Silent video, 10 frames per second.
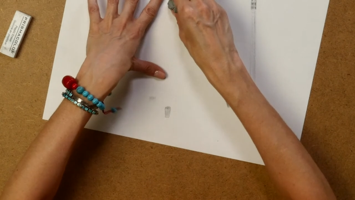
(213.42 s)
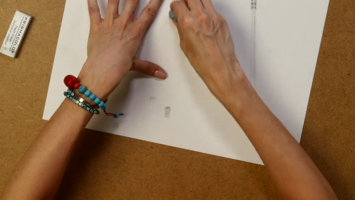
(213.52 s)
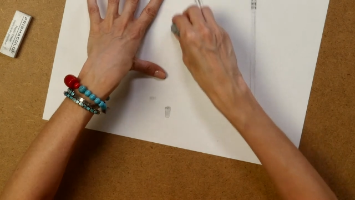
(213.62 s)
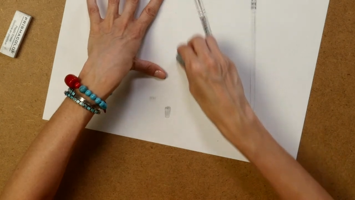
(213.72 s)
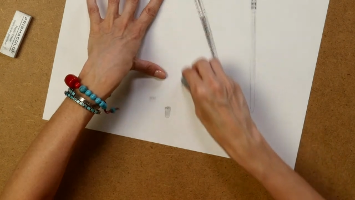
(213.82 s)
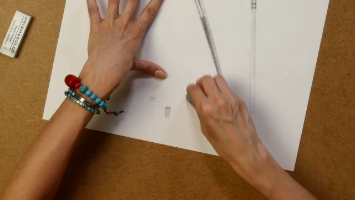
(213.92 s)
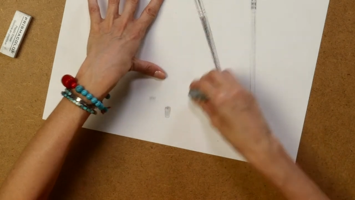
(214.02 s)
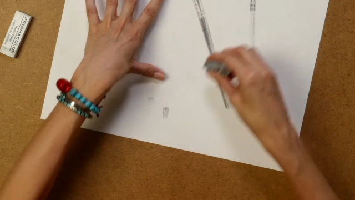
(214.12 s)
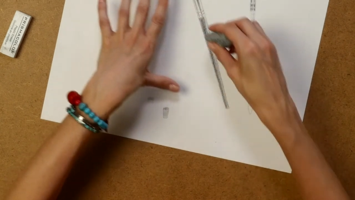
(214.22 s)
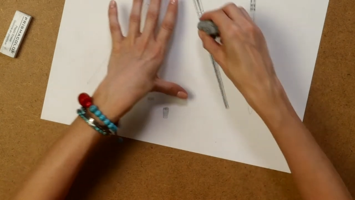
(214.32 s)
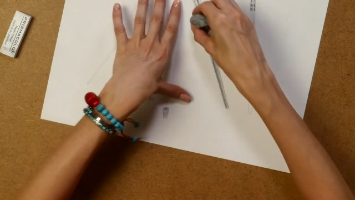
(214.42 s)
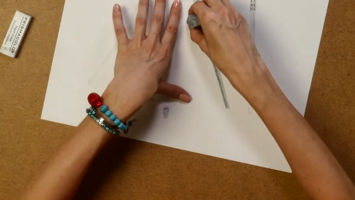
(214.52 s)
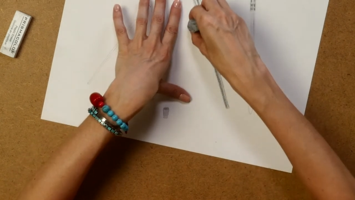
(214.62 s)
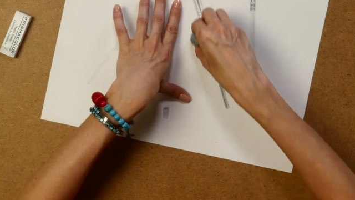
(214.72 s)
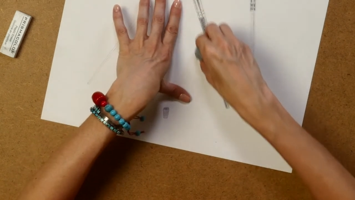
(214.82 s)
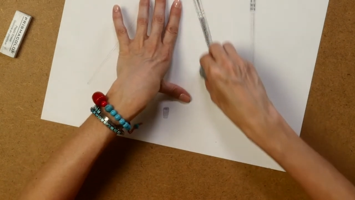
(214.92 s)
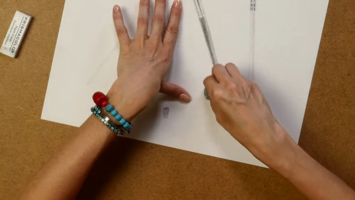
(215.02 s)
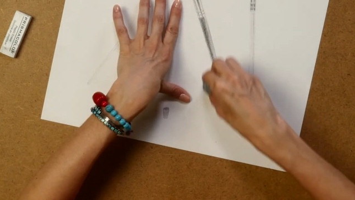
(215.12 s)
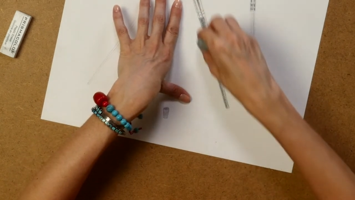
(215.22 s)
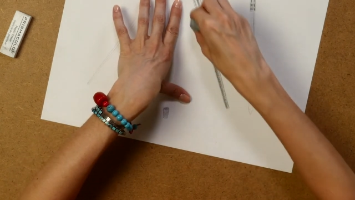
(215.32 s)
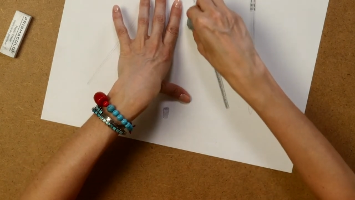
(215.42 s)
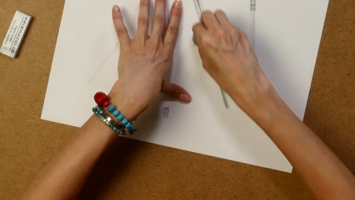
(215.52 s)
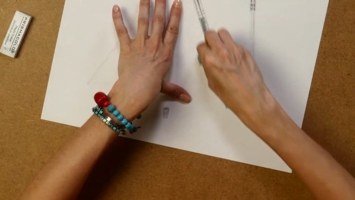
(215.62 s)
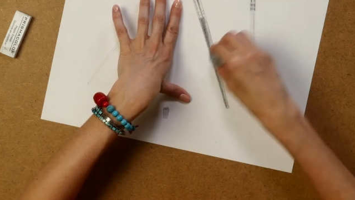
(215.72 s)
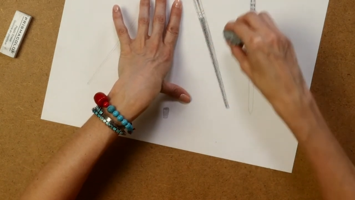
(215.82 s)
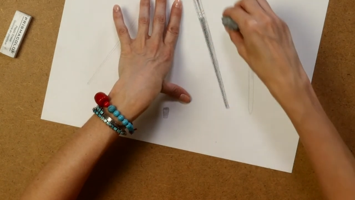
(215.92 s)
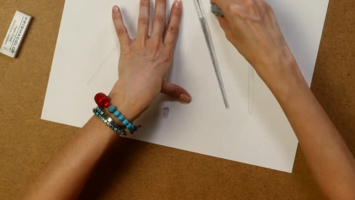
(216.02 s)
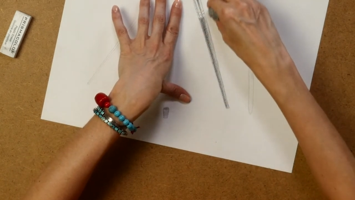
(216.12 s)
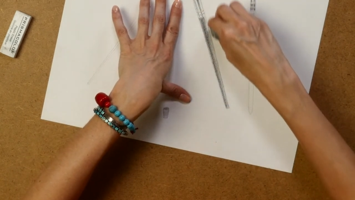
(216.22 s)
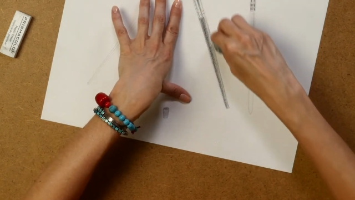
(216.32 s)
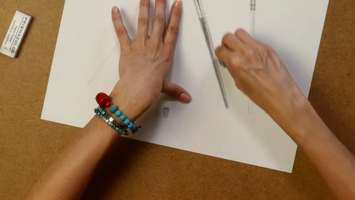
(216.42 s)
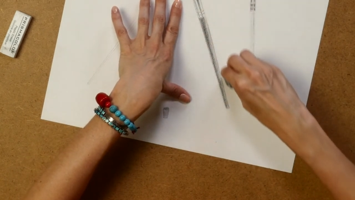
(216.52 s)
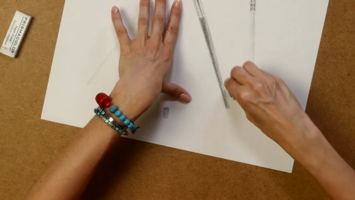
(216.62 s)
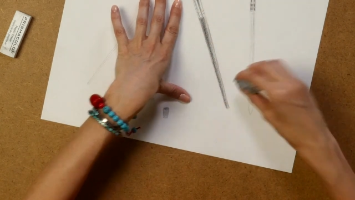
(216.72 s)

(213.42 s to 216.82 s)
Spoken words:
[unreadable: no face in view]